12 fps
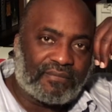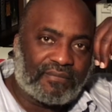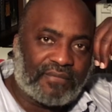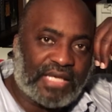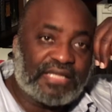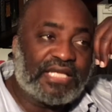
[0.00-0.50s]

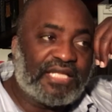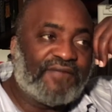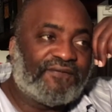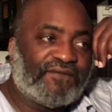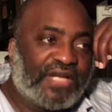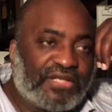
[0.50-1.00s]
And then
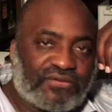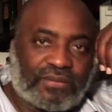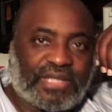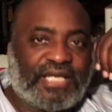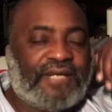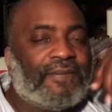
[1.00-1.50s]

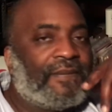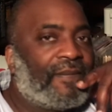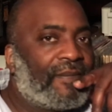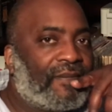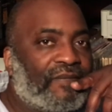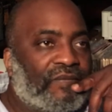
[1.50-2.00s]
eventually,
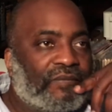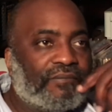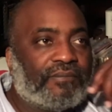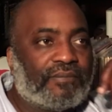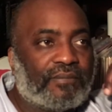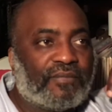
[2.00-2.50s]

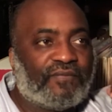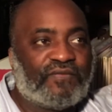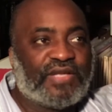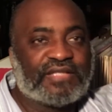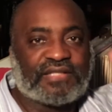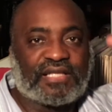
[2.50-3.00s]

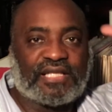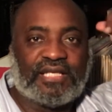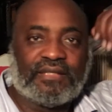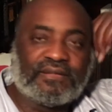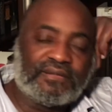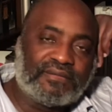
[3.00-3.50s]
physically,
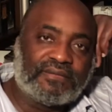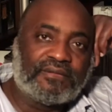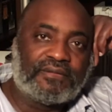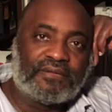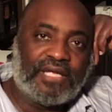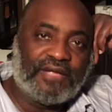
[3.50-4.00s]

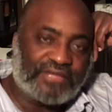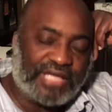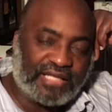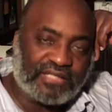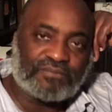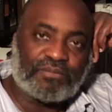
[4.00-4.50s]
if
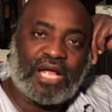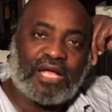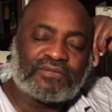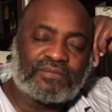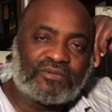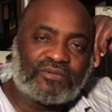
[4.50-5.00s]
that is possible.